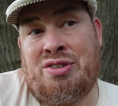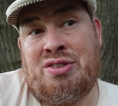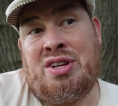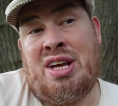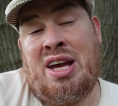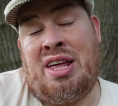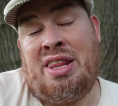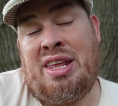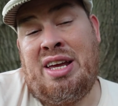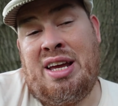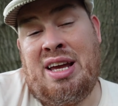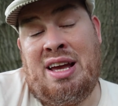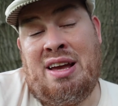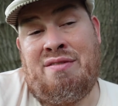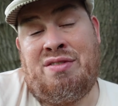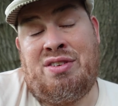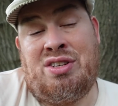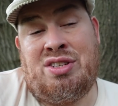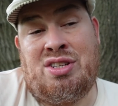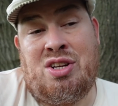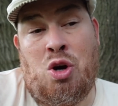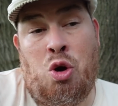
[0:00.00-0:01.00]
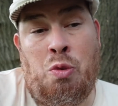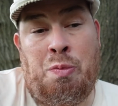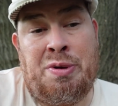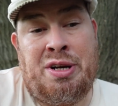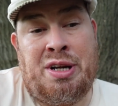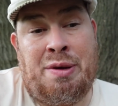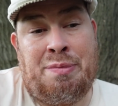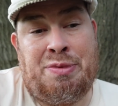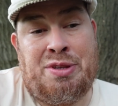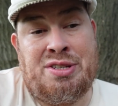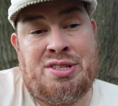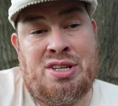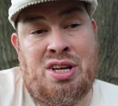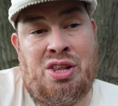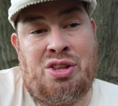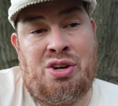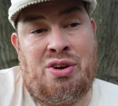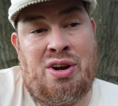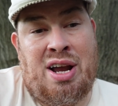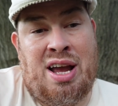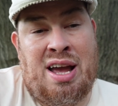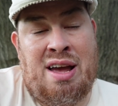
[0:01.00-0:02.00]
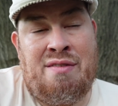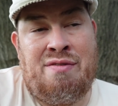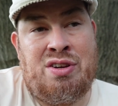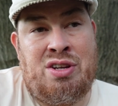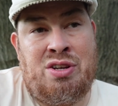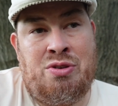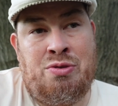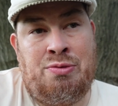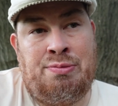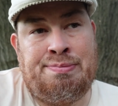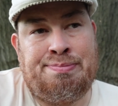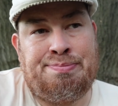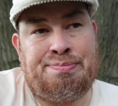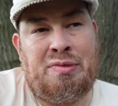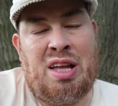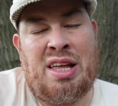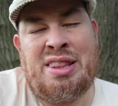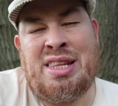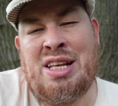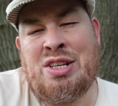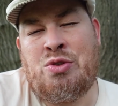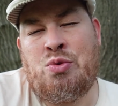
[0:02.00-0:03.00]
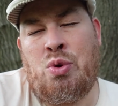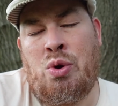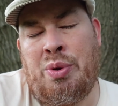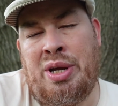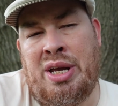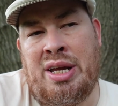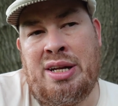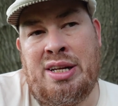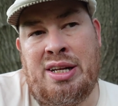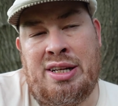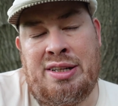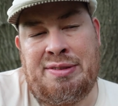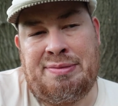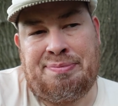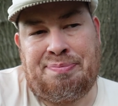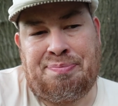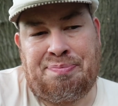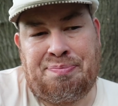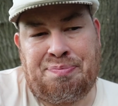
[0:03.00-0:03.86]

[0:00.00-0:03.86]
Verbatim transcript: So now they have opened up this other avenue, and that's where we ended it.